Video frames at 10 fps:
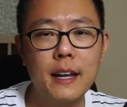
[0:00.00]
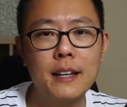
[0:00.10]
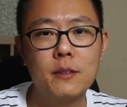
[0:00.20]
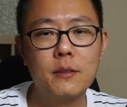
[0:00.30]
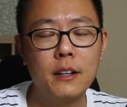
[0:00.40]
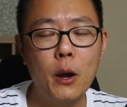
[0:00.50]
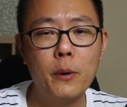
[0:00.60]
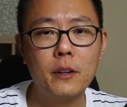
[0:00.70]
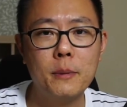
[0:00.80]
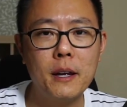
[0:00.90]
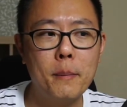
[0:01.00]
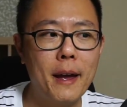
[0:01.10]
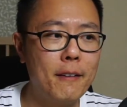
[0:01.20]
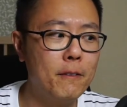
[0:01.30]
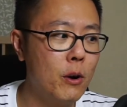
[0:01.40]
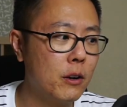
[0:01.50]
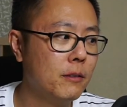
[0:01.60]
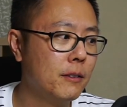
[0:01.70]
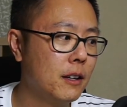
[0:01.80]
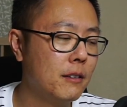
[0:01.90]
It's going to be about four hundred
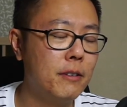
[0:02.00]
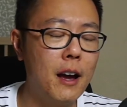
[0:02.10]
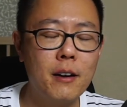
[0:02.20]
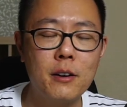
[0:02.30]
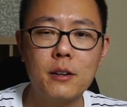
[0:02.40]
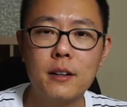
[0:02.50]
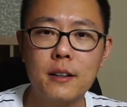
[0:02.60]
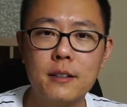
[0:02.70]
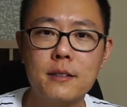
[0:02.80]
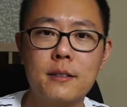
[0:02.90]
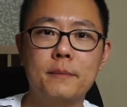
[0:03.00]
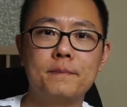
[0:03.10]
fifty to five hundred dollars.